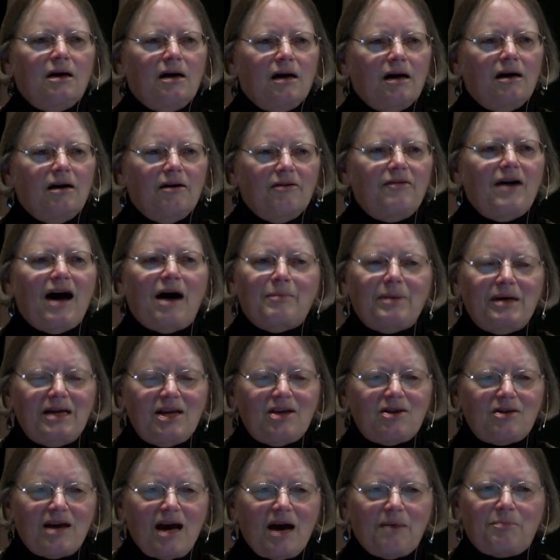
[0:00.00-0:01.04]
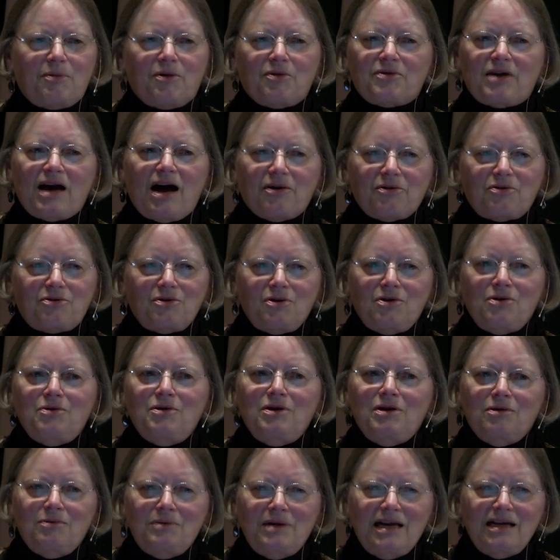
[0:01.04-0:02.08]
of how many samples, how soon
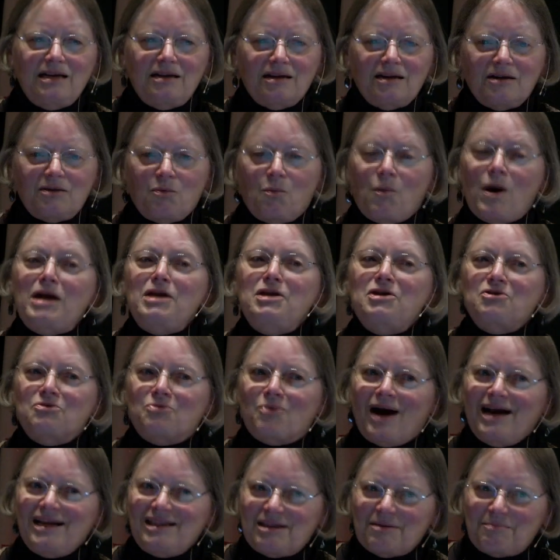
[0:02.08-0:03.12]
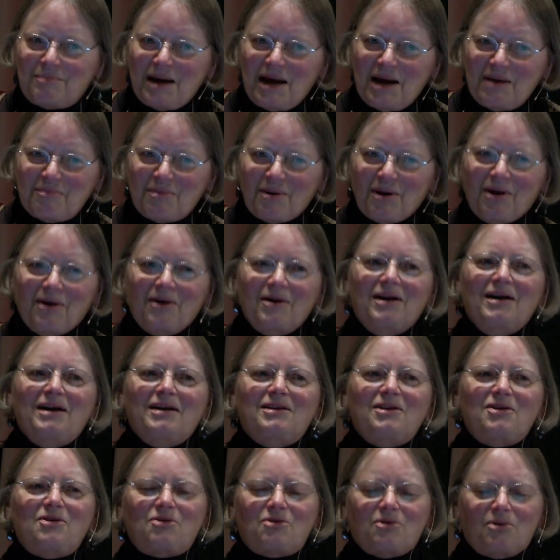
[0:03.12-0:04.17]
you need it, when you'd write the paper,
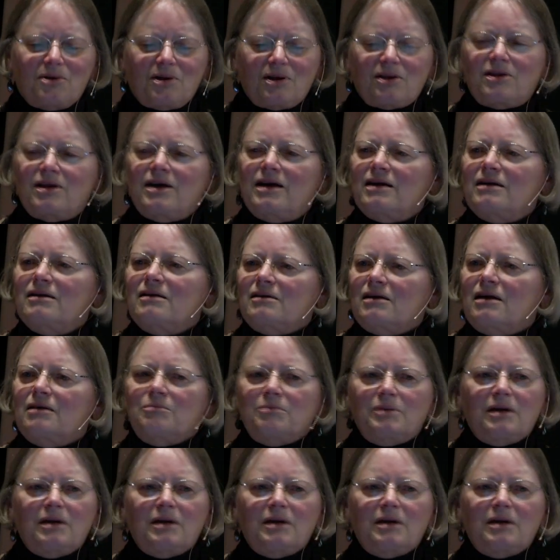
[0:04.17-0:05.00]
this sort of thing.